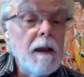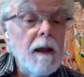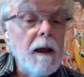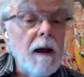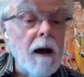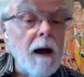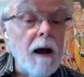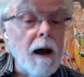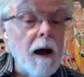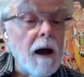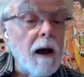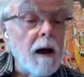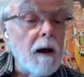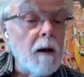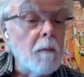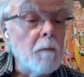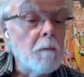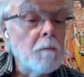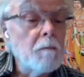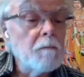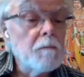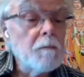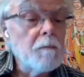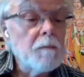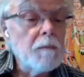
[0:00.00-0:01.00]
uh,
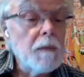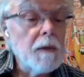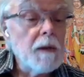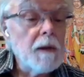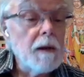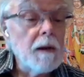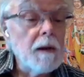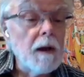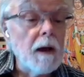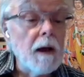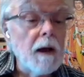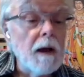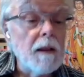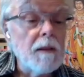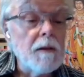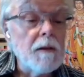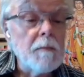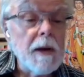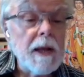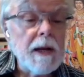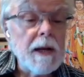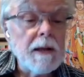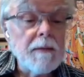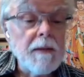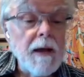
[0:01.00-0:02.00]
uh, The
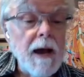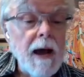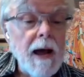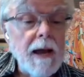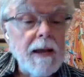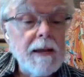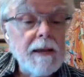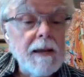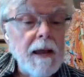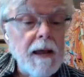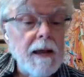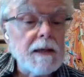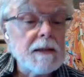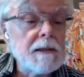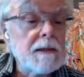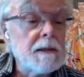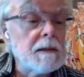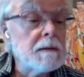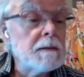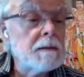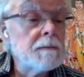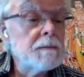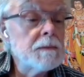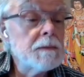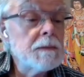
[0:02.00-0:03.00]
Man in the High
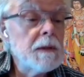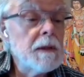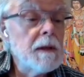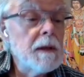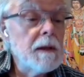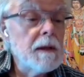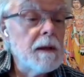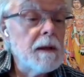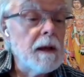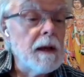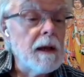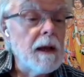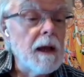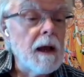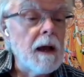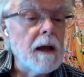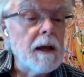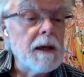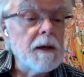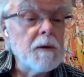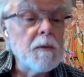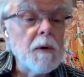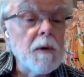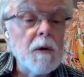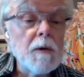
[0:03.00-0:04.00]
Castle. Uh,
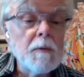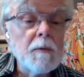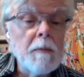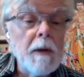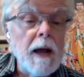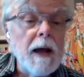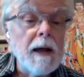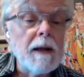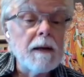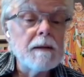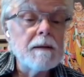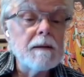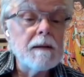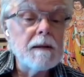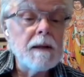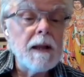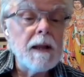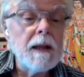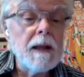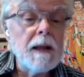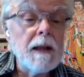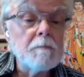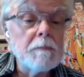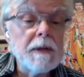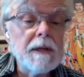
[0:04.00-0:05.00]
he wrote about
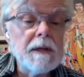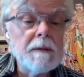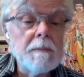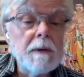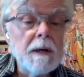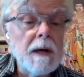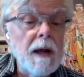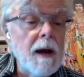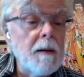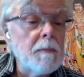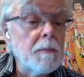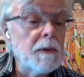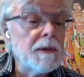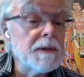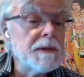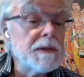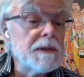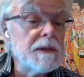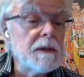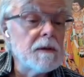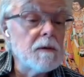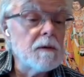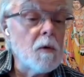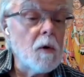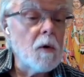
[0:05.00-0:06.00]
like big
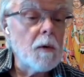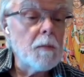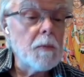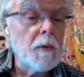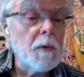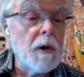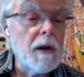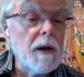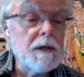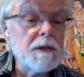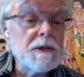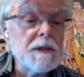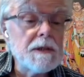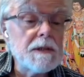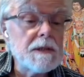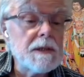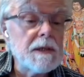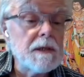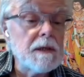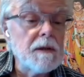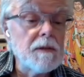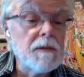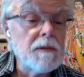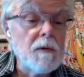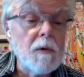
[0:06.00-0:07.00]
monopolistic corporations
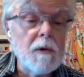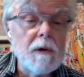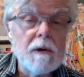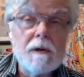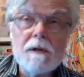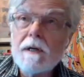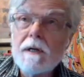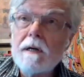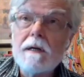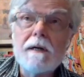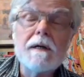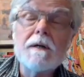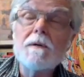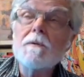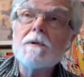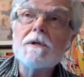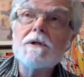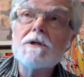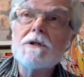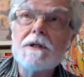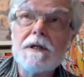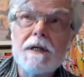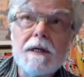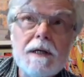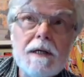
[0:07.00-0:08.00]
and authoritarian
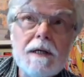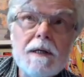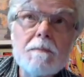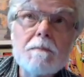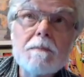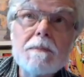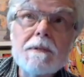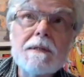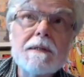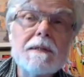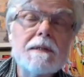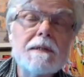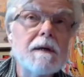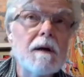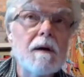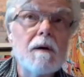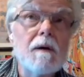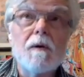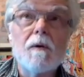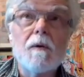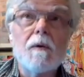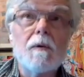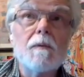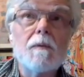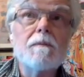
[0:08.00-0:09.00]
regimes,
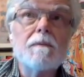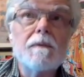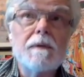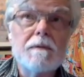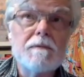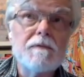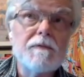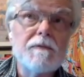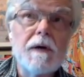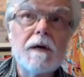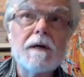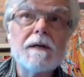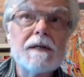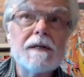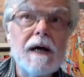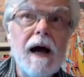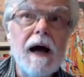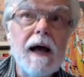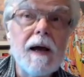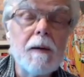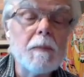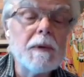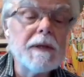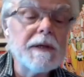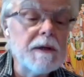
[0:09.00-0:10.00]
so very
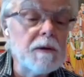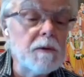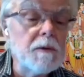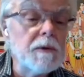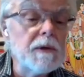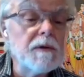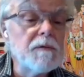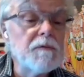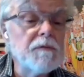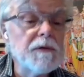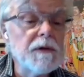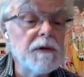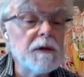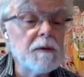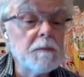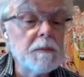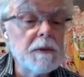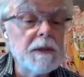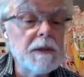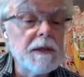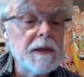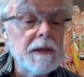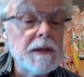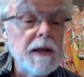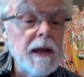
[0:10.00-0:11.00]
timely to read Philip
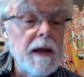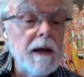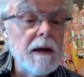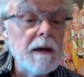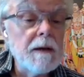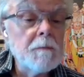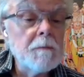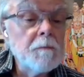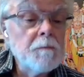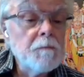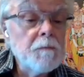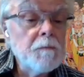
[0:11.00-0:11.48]
Dick now.